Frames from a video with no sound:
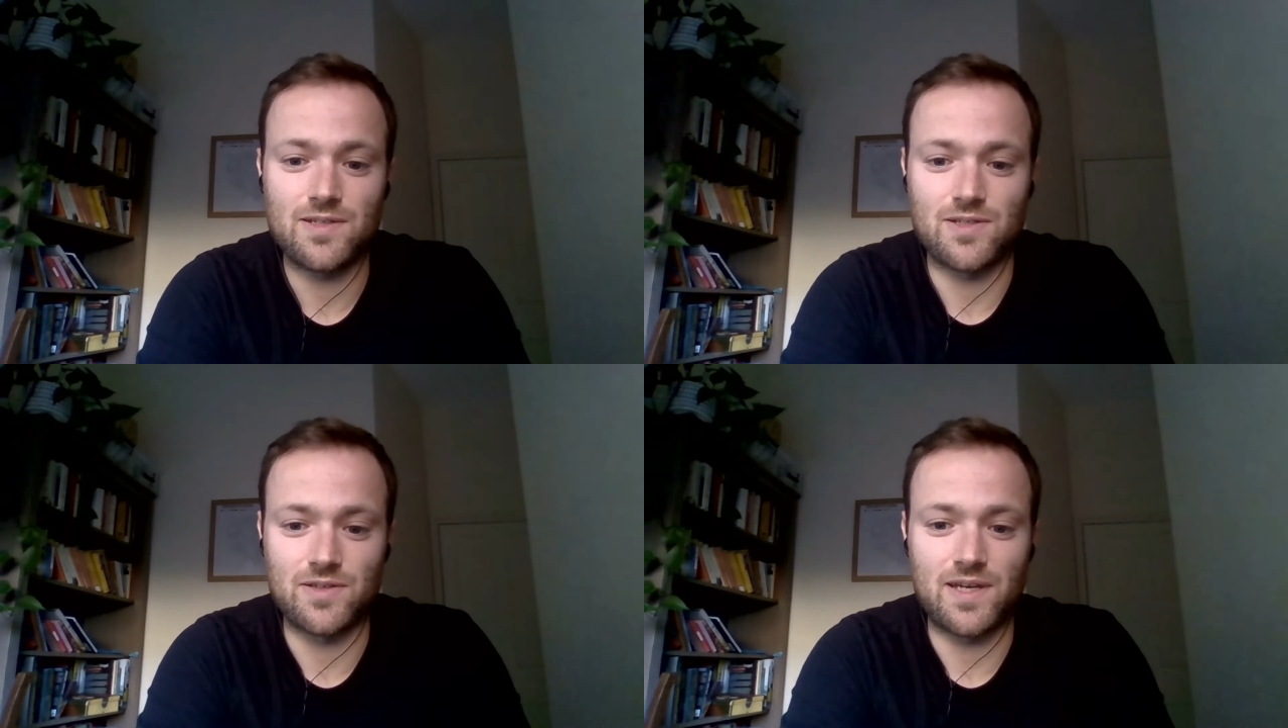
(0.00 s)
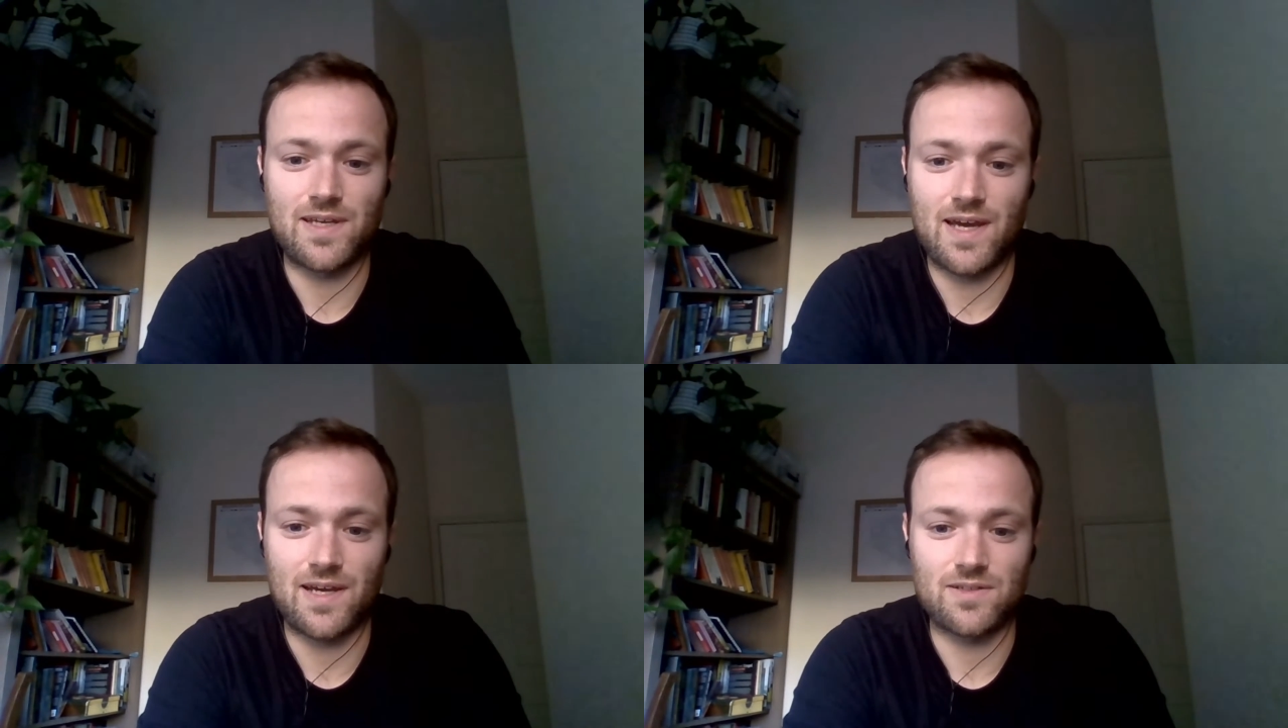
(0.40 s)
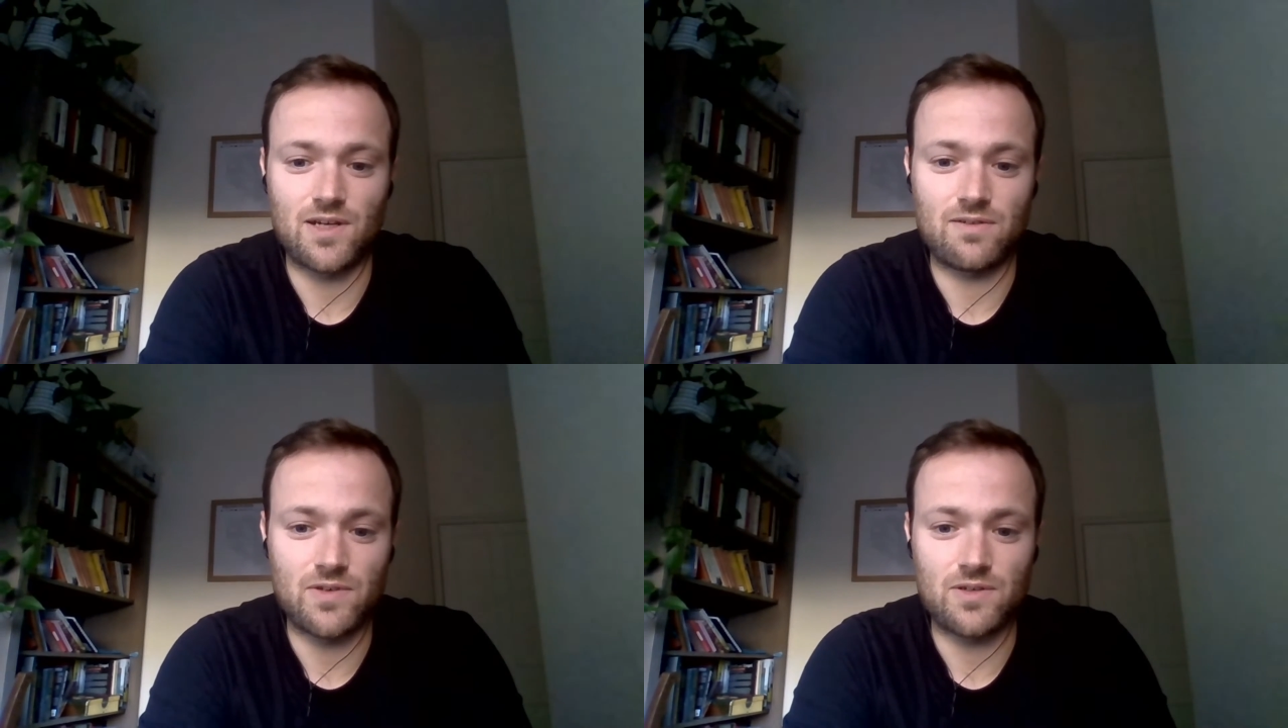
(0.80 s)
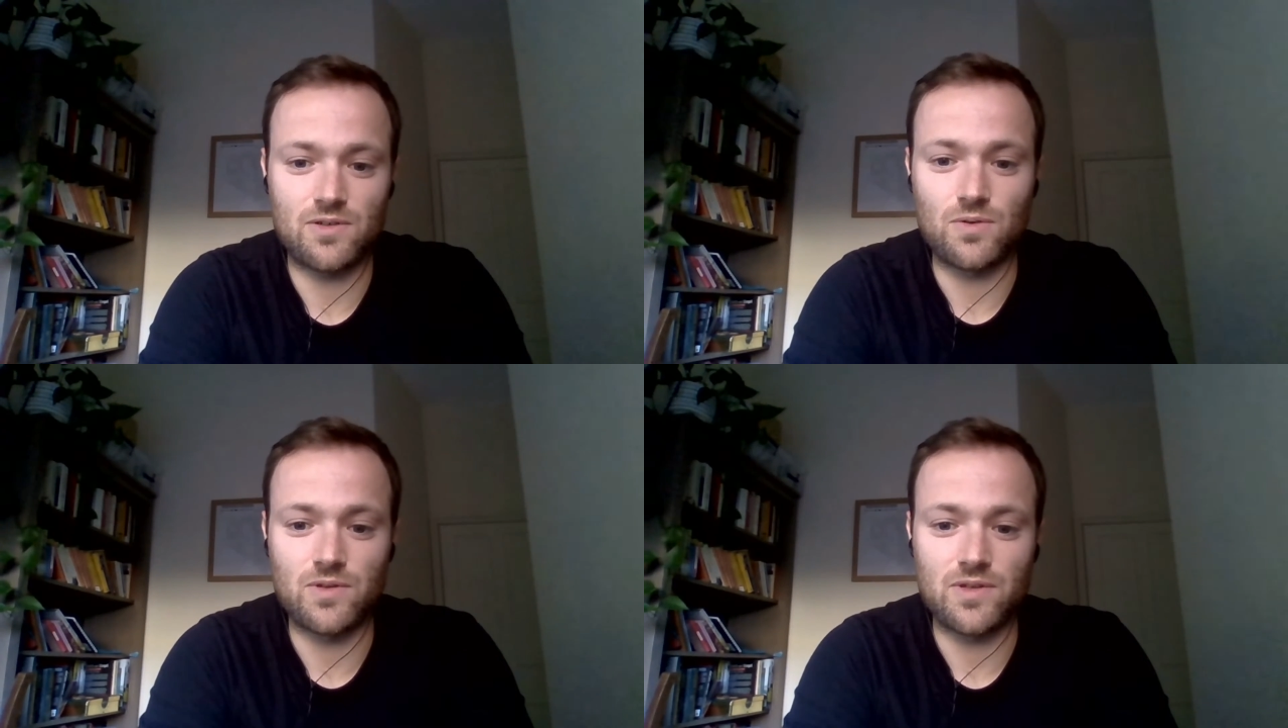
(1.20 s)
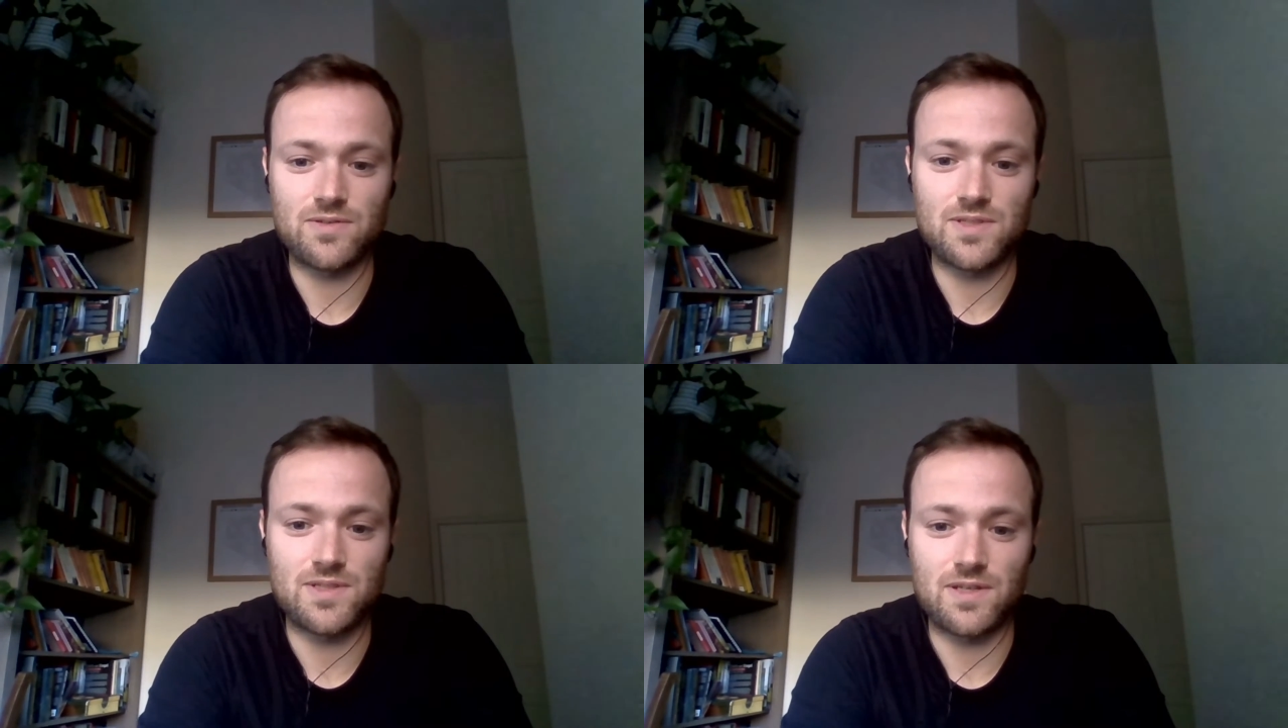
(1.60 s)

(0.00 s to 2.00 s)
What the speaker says: so that it can cover all of those